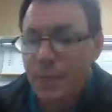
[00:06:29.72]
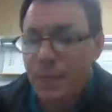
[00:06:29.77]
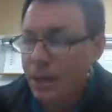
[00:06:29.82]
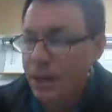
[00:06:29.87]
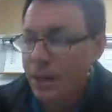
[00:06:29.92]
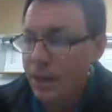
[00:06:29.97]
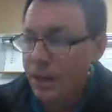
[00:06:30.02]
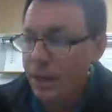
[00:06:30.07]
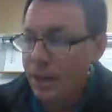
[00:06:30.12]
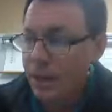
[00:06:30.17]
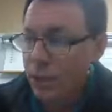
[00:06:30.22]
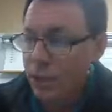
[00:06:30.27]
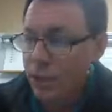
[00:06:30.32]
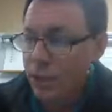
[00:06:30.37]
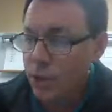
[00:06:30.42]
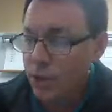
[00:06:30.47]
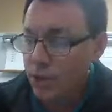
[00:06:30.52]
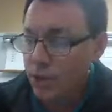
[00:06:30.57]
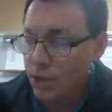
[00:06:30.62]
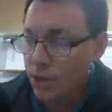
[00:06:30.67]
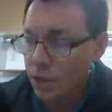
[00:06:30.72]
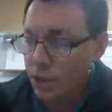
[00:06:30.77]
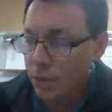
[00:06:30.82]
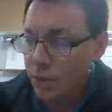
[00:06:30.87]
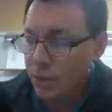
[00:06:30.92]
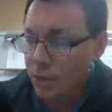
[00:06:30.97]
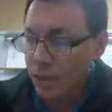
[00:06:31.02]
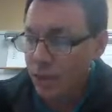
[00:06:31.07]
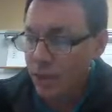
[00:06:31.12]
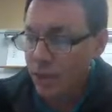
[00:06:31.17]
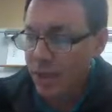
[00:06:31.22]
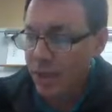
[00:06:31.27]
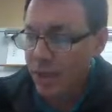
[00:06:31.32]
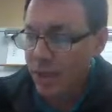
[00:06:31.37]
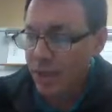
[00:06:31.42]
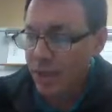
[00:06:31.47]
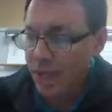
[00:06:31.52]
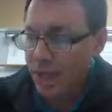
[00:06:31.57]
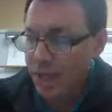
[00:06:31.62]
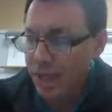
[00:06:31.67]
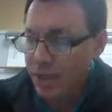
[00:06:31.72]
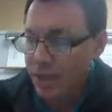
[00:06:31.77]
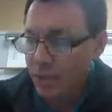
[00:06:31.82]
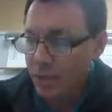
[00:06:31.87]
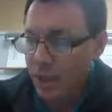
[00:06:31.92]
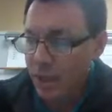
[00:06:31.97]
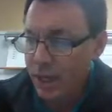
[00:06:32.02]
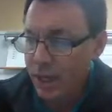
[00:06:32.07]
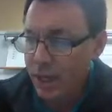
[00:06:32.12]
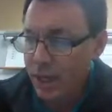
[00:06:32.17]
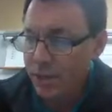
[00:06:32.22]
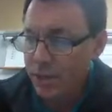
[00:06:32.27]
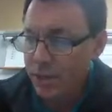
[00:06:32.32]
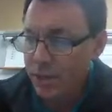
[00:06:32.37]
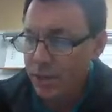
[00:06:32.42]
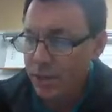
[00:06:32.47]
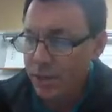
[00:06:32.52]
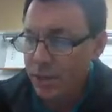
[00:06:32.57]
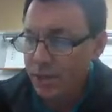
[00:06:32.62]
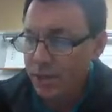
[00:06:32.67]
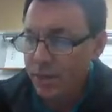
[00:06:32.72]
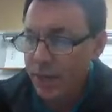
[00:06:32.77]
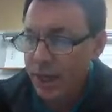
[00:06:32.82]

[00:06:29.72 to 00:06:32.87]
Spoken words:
Okay, when you just saw me draw my x and y axis,